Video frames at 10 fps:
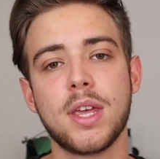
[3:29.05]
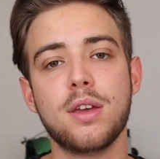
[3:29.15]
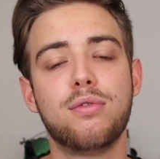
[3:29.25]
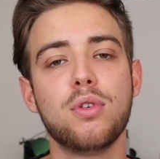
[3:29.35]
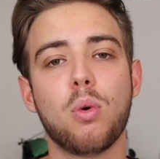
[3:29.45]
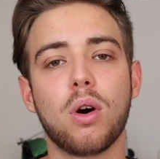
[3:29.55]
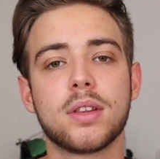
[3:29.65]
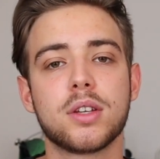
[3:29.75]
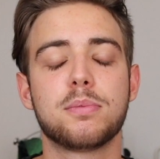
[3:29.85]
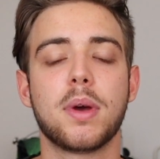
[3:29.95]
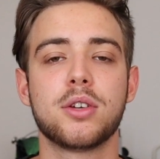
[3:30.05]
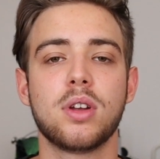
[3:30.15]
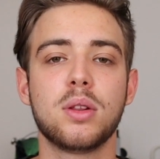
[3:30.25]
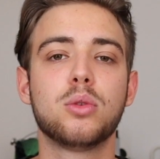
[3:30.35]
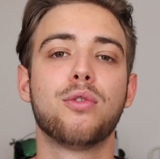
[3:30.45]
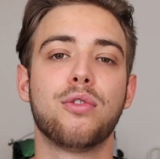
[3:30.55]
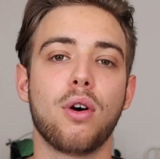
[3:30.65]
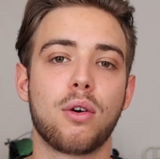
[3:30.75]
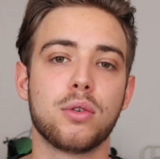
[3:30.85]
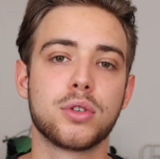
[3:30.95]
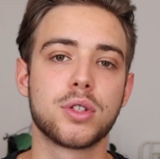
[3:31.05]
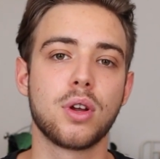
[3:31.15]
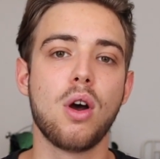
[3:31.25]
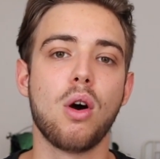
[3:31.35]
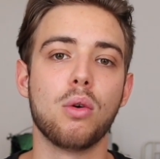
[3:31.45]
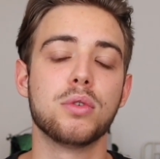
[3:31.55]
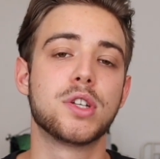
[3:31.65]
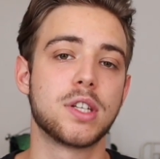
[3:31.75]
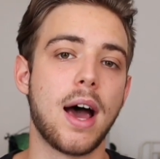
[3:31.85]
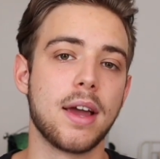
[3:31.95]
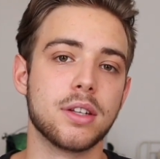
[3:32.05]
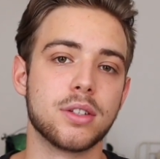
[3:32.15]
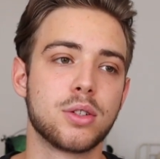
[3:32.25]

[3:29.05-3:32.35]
if you want especially to focus on science.